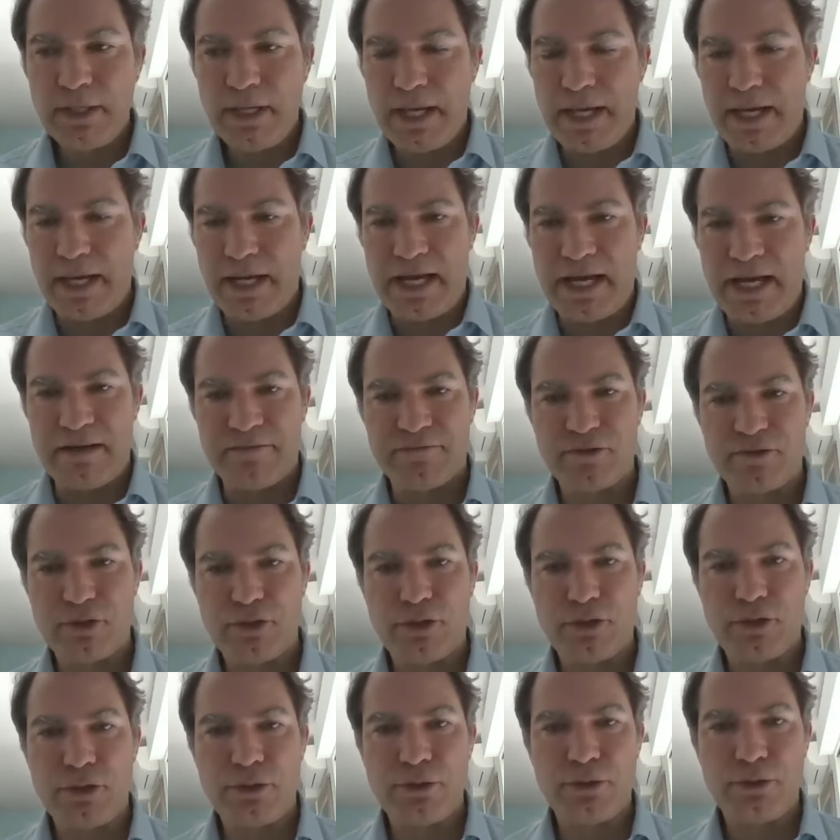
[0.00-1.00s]
and
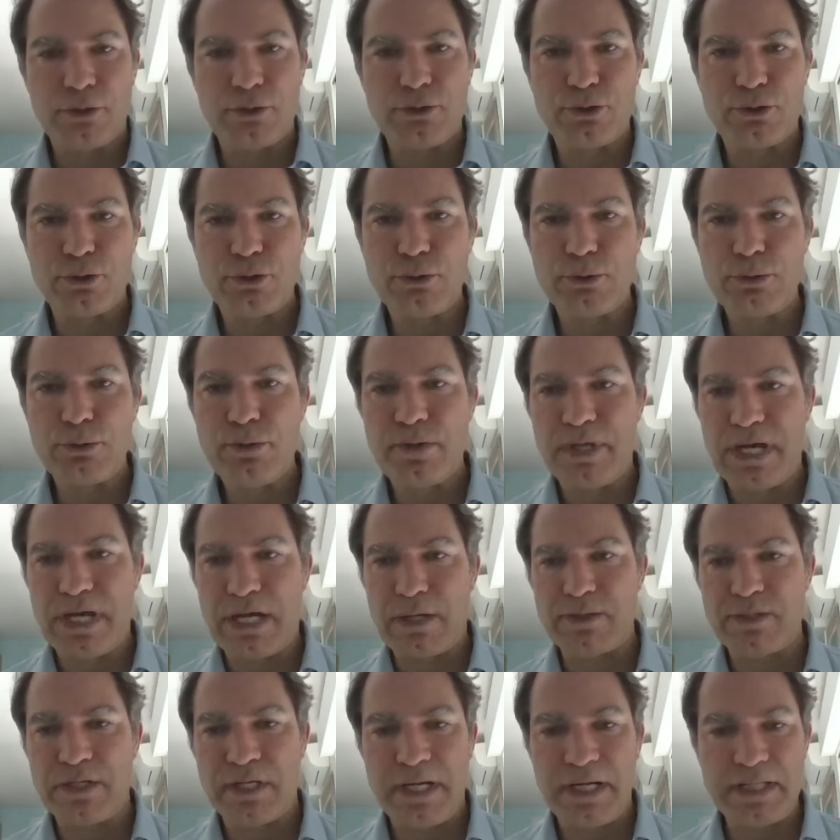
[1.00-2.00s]
after the
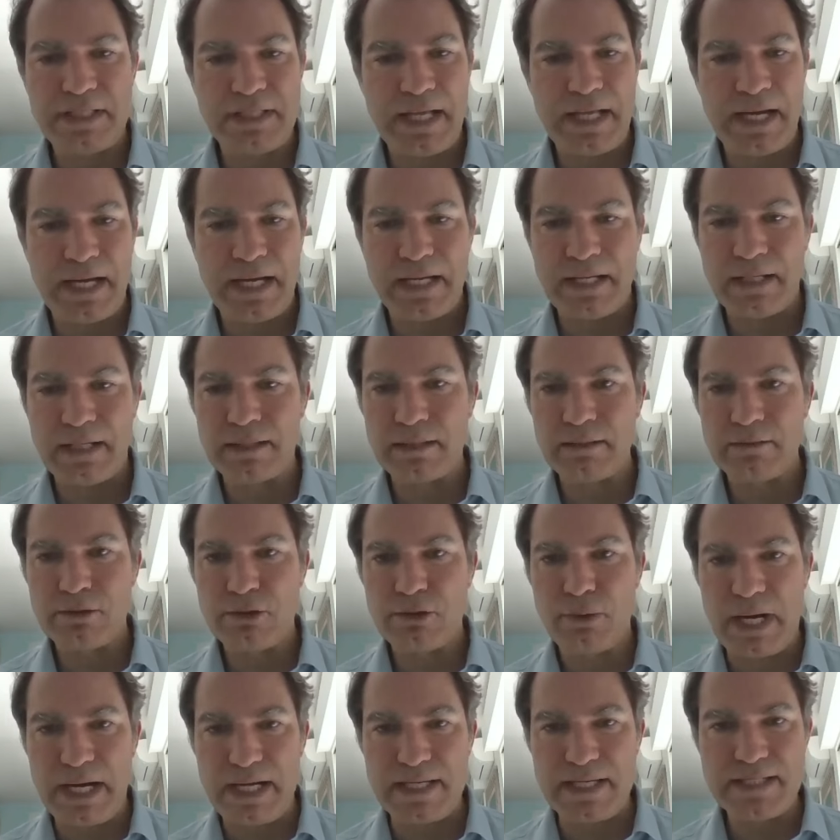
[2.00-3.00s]
2008-9
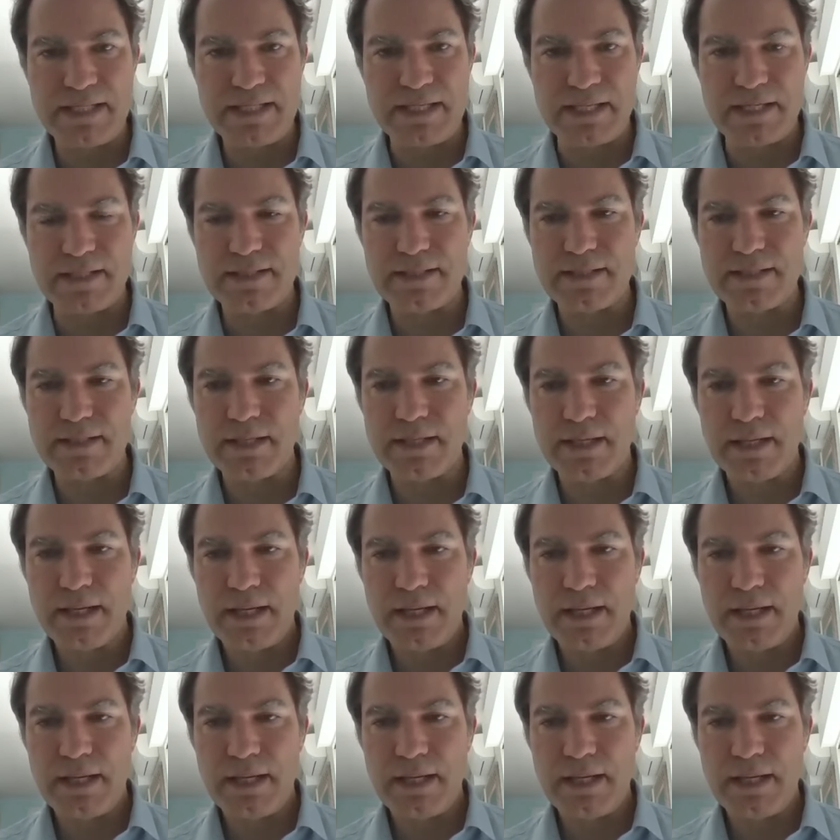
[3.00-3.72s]
crisis,